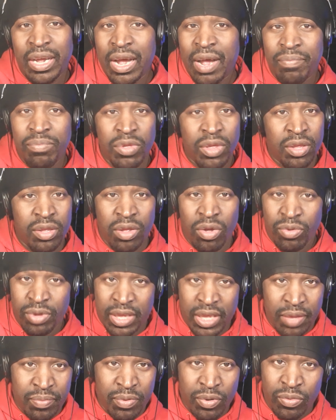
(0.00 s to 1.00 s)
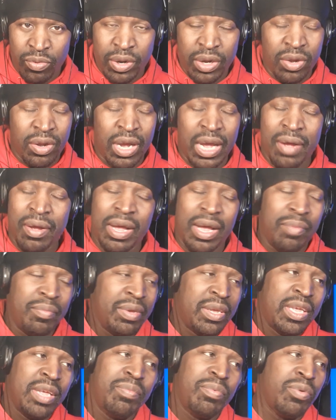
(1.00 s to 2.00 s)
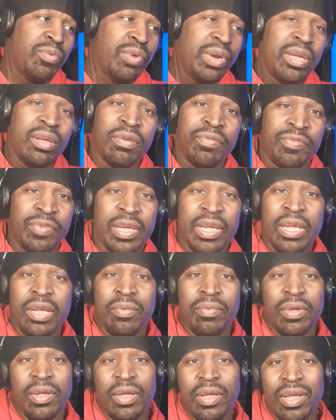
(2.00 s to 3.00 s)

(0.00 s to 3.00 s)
I'm just going to keep it real. I'm going to keep it real, fam.